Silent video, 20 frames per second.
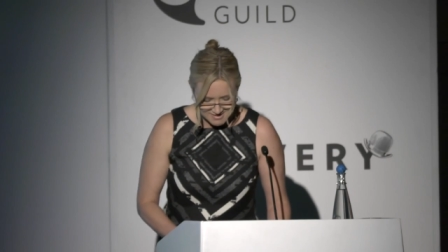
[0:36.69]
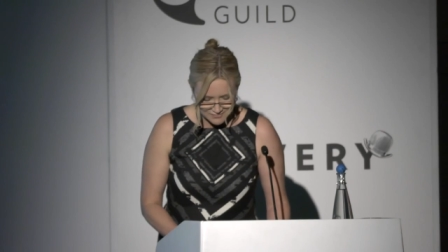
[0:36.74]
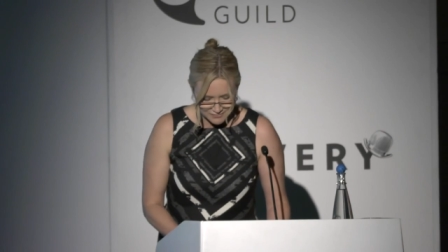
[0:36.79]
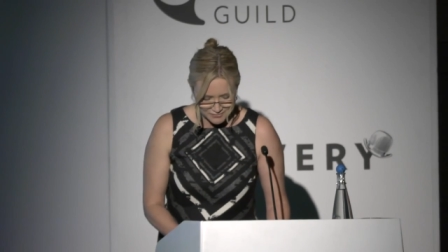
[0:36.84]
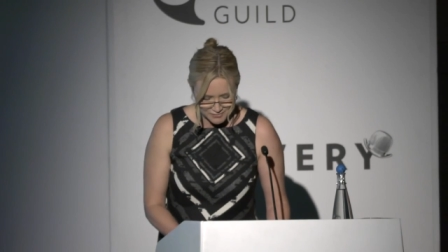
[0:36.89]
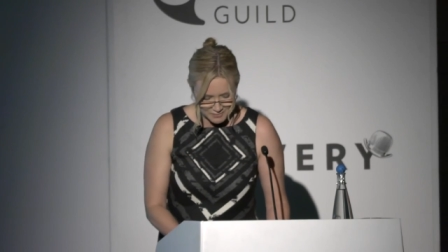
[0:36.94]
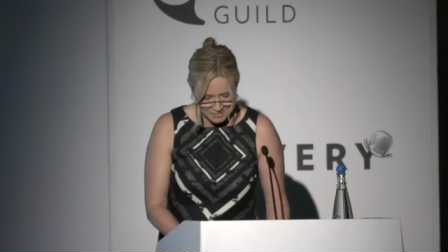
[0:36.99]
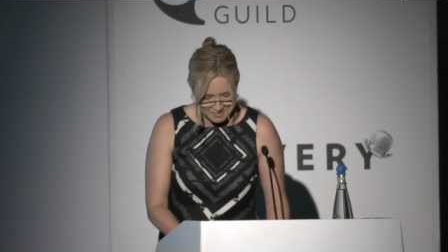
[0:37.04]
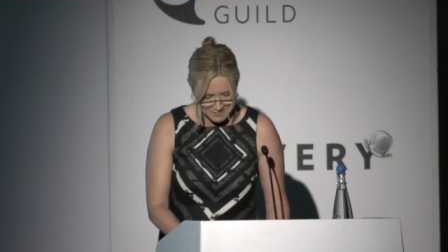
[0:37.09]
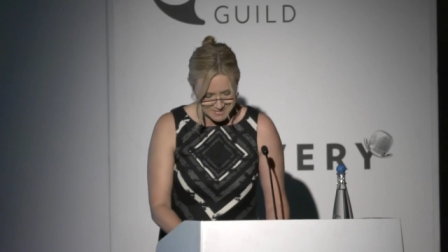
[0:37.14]
him
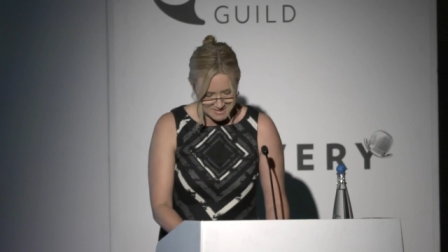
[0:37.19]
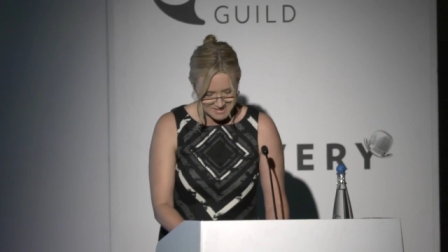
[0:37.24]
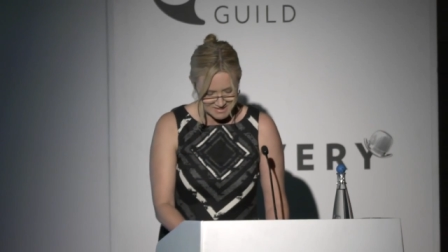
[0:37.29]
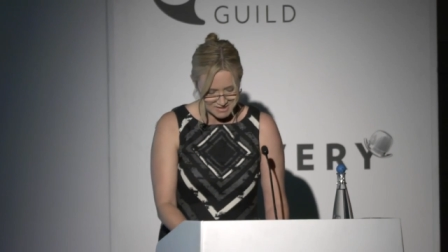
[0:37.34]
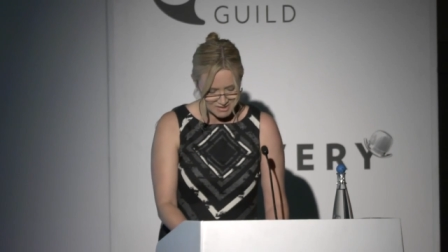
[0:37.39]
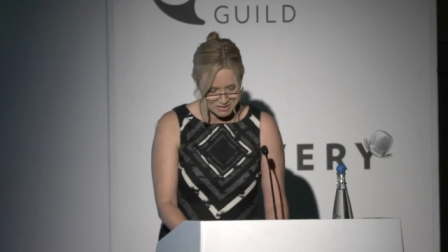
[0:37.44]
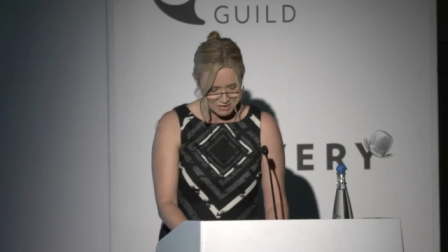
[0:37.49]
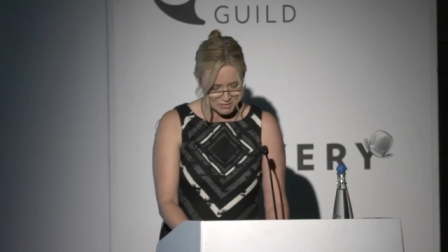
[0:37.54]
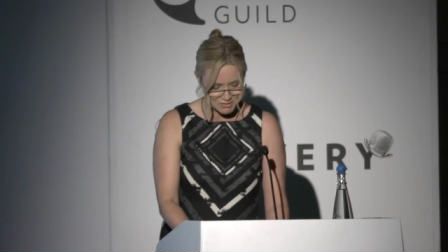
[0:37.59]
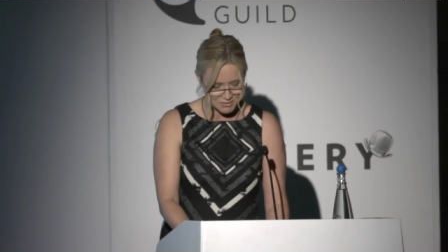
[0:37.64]
from
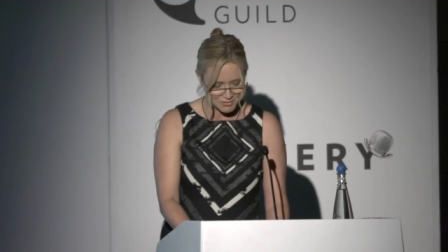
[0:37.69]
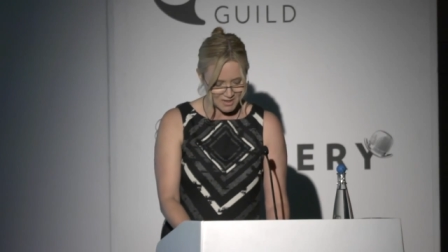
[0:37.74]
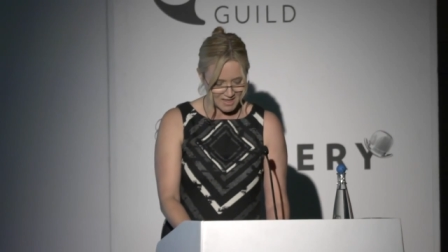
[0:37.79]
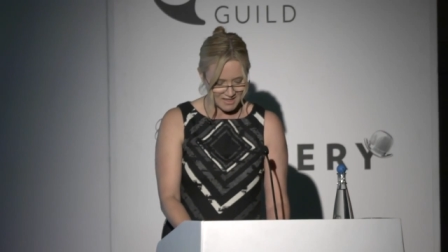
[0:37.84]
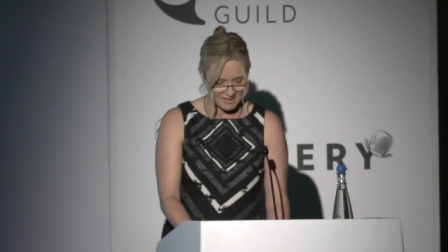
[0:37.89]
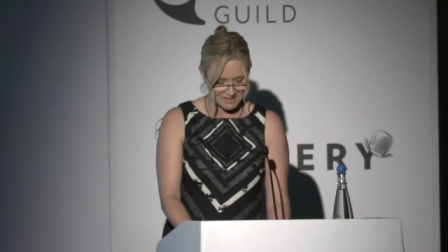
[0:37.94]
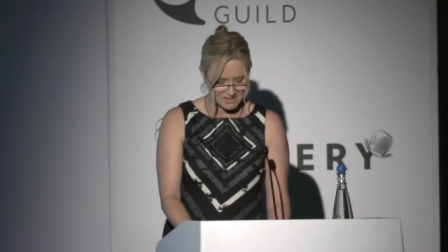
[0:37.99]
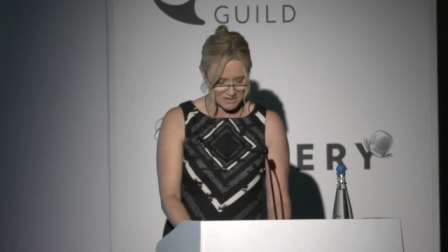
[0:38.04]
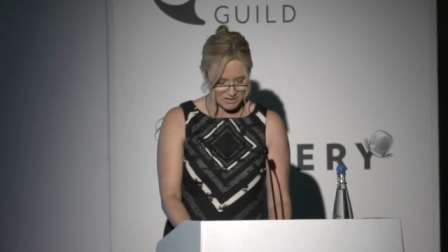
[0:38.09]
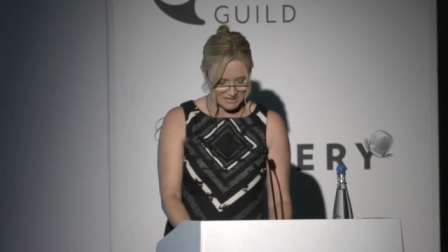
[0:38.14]
BBC Two's
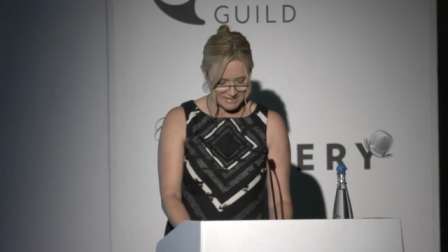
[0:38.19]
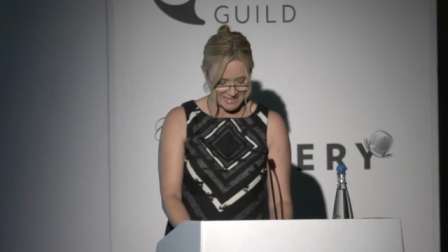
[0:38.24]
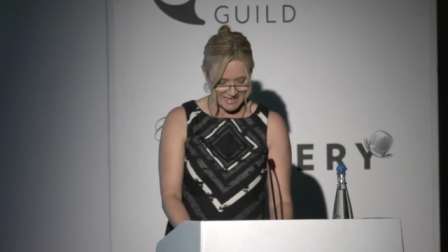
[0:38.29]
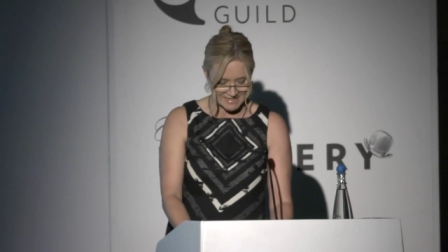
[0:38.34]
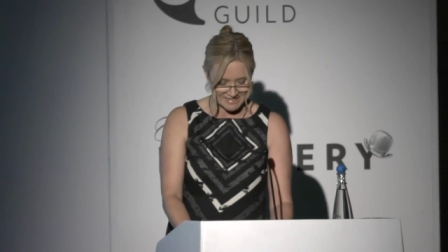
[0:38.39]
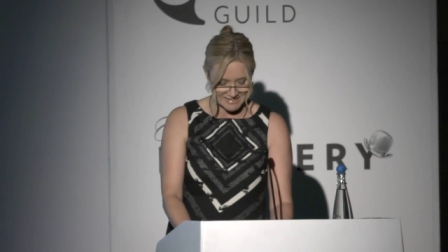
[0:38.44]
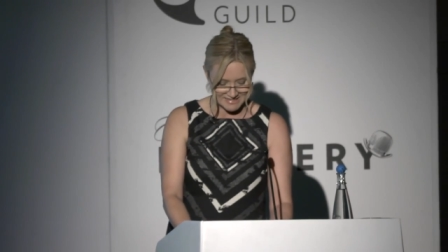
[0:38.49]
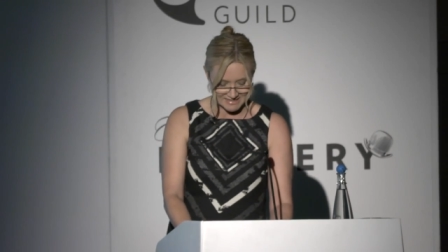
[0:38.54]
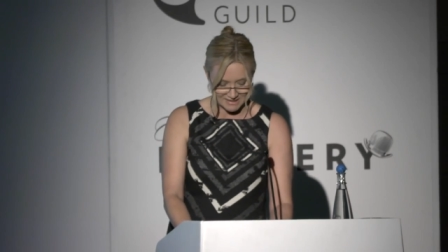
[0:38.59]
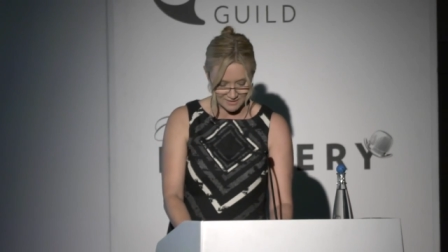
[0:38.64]
Dragon's
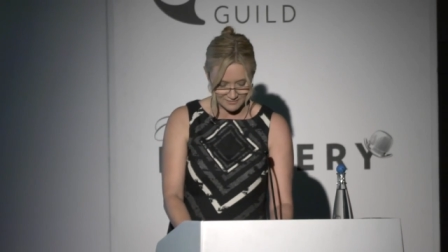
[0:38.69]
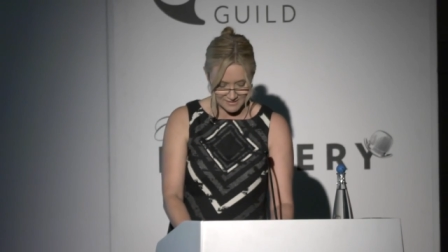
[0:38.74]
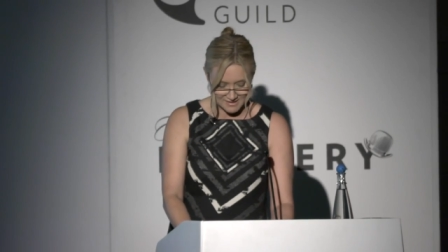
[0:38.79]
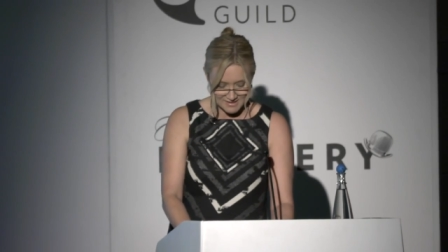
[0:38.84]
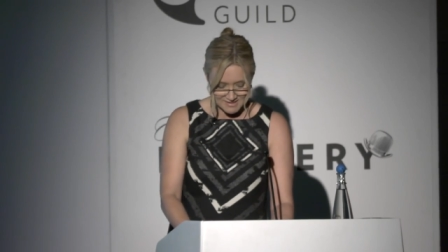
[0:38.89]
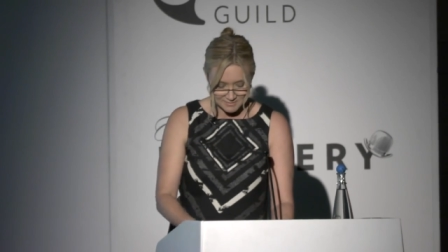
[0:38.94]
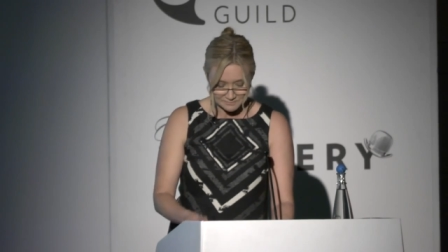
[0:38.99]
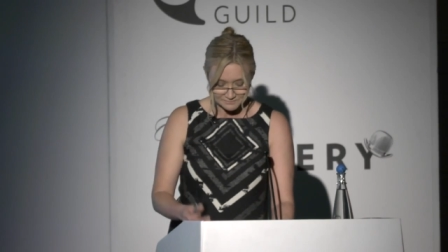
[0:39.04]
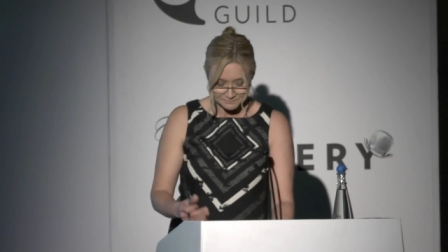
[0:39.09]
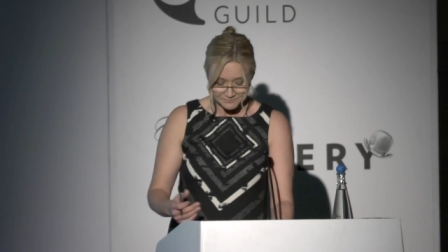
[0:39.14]
Den
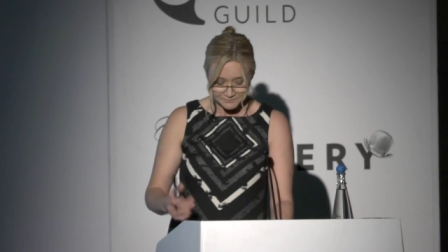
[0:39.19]
series.